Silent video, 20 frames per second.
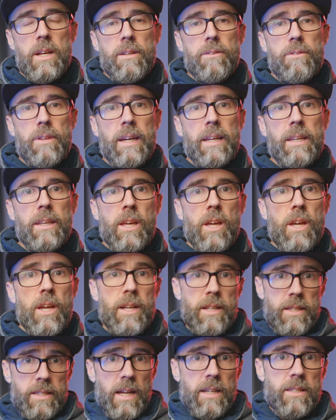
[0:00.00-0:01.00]
then
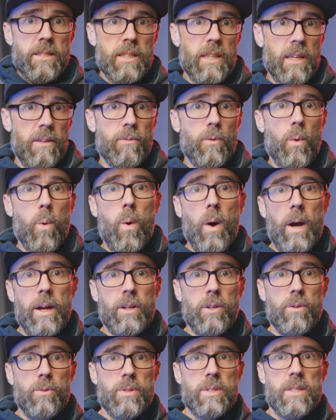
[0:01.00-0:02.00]
it does give quite
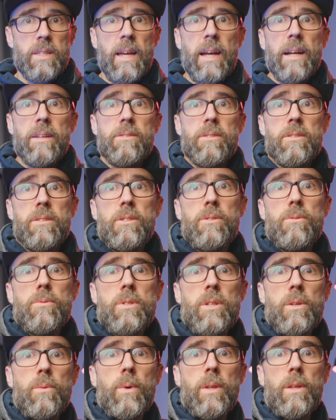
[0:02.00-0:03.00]
a good sound still.
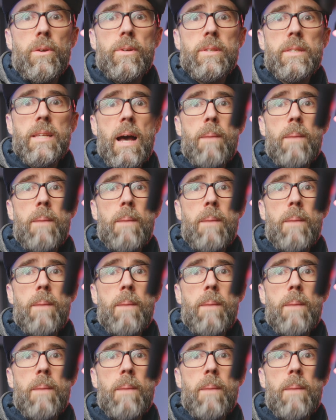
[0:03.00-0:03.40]
So whether it's